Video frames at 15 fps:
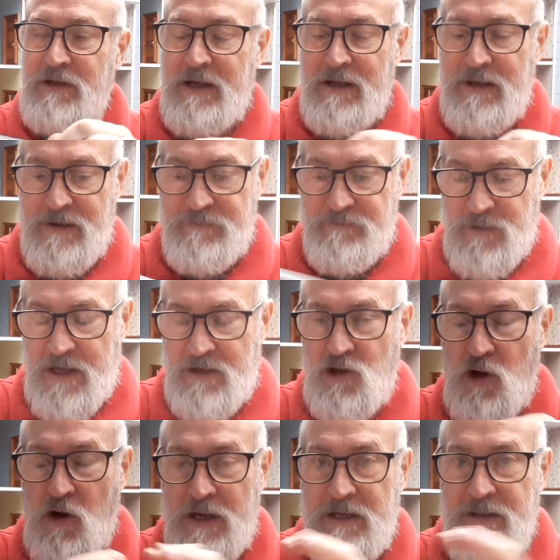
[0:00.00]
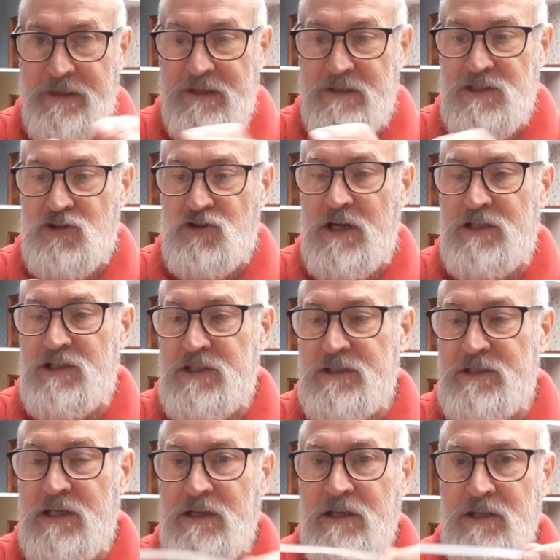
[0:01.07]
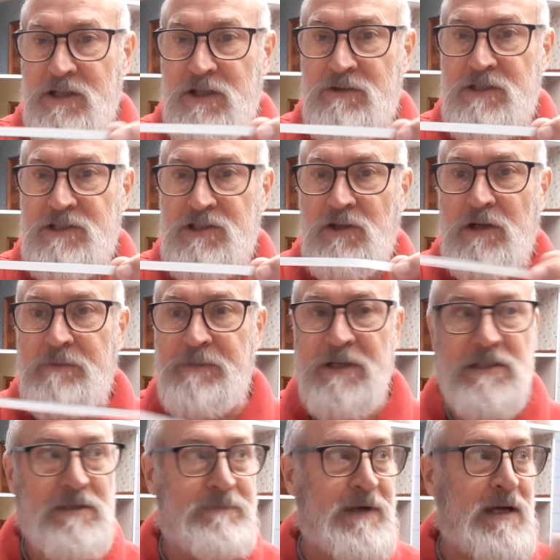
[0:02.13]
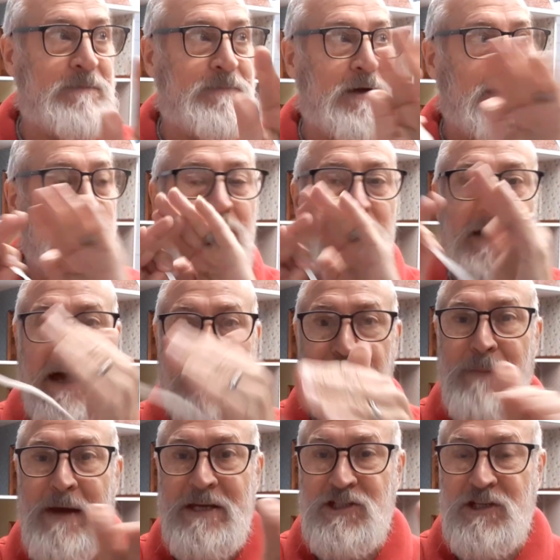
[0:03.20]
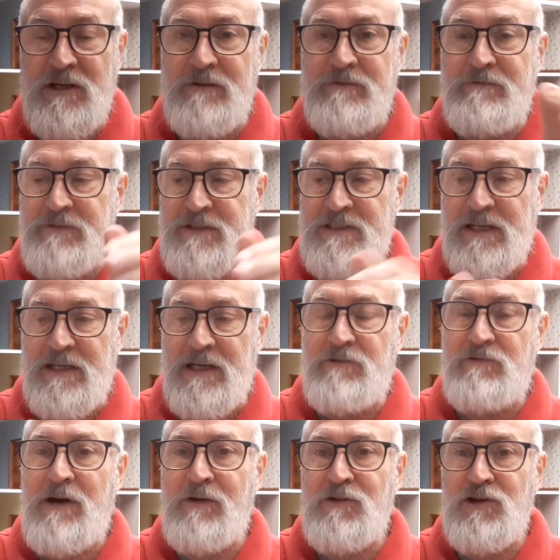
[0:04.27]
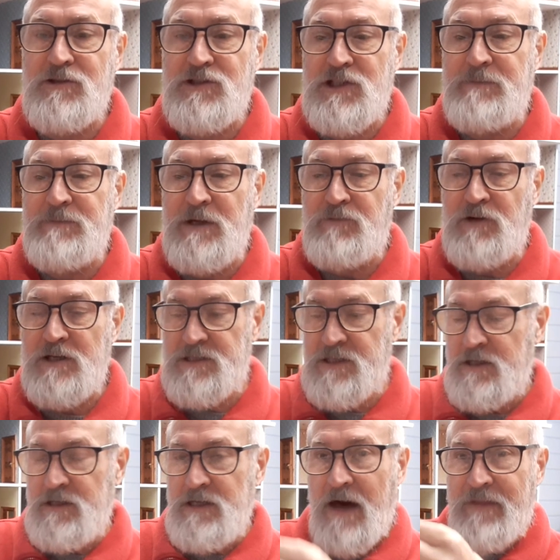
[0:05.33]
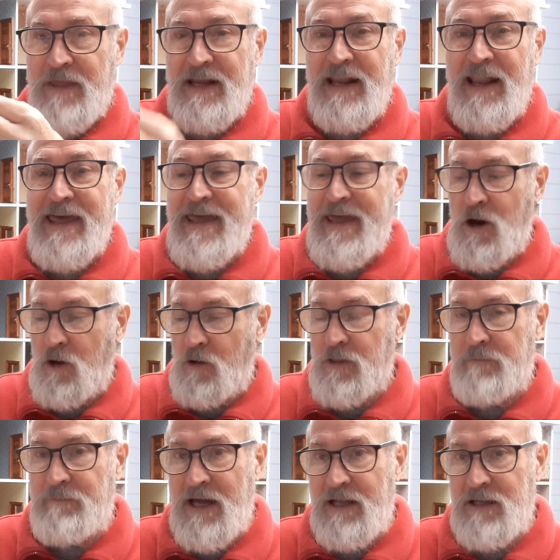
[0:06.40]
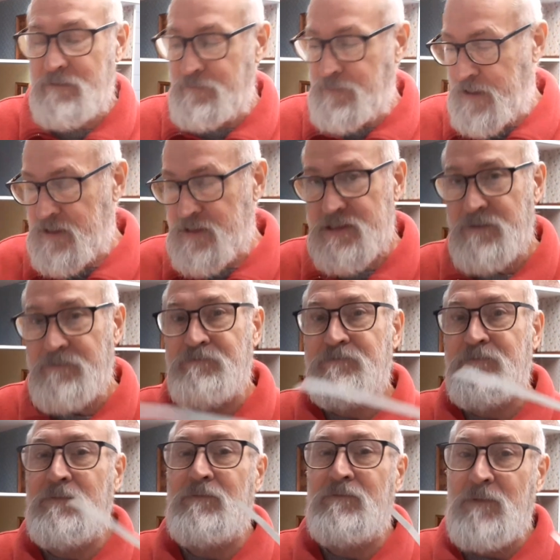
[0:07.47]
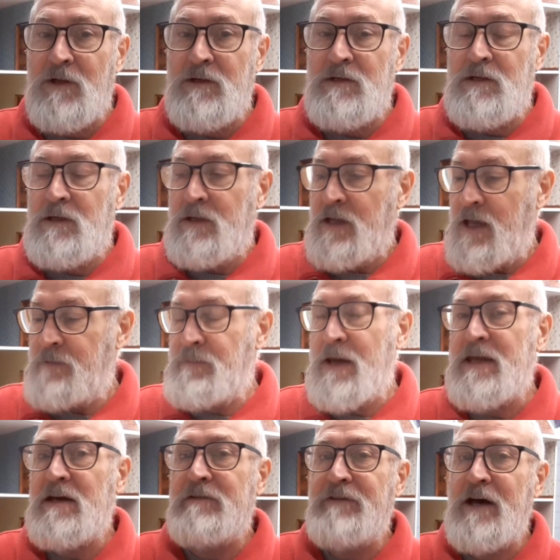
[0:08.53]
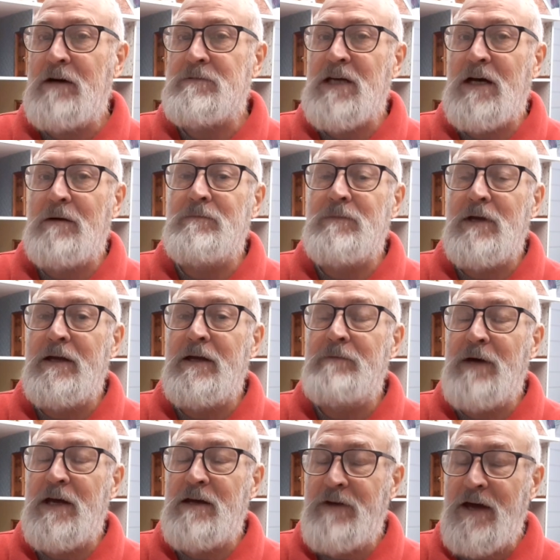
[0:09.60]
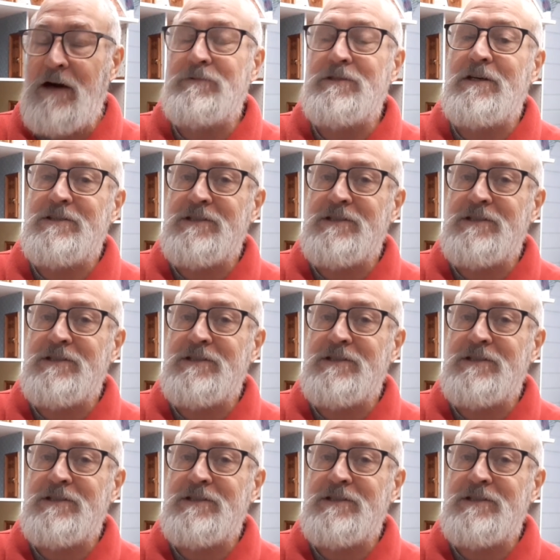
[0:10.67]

and not anything that stretches. Use a solid piece of paper and measure physically around your chimney breast, and then lay it on the pattern piece. It may have helped. It may have helped